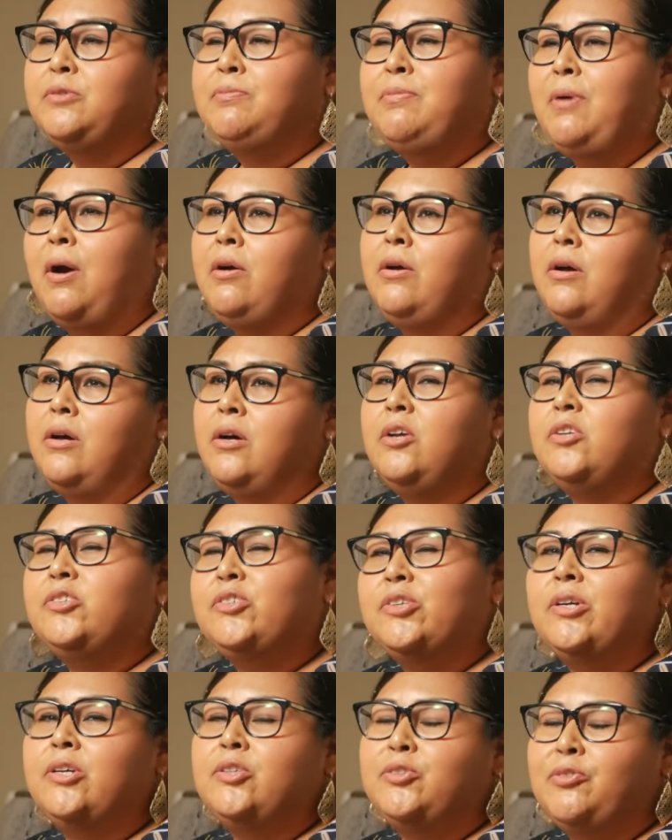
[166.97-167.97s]
about a
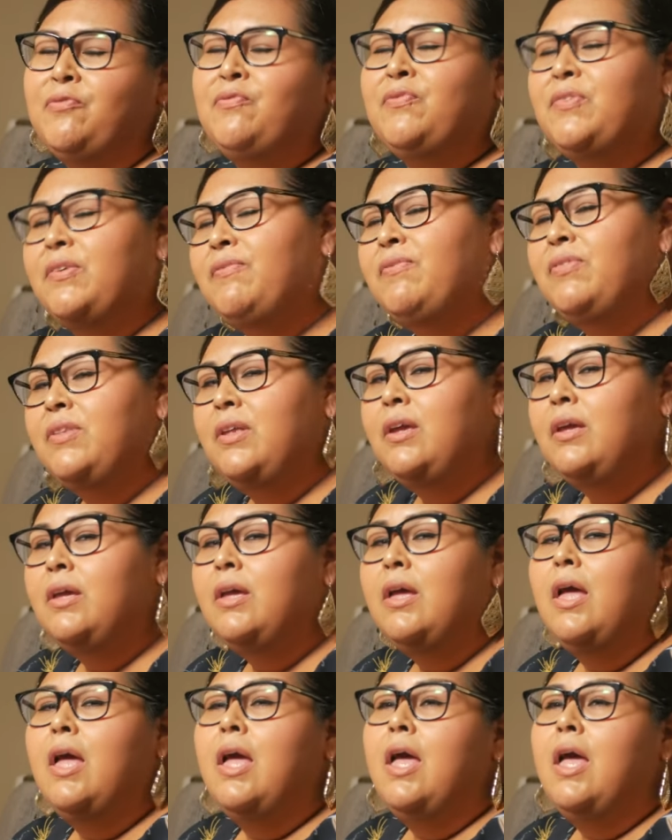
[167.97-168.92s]
hundred, a hundred fifty.